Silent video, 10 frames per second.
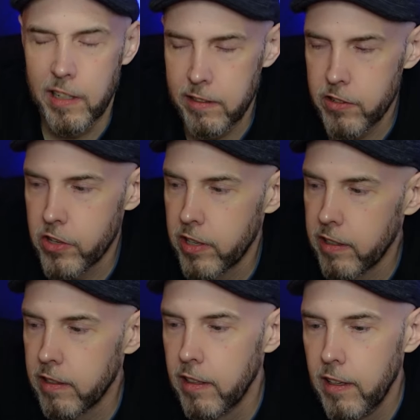of
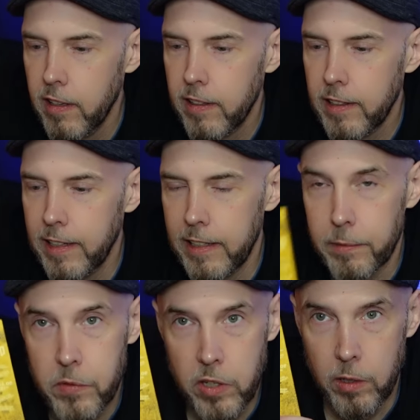understand.
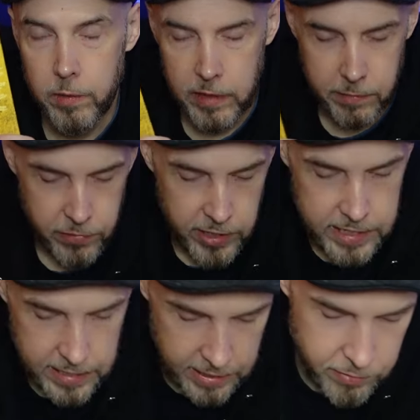So I'm very
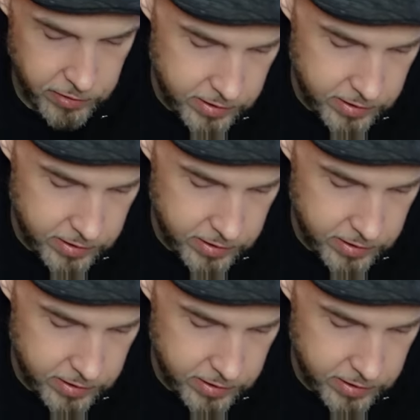excited for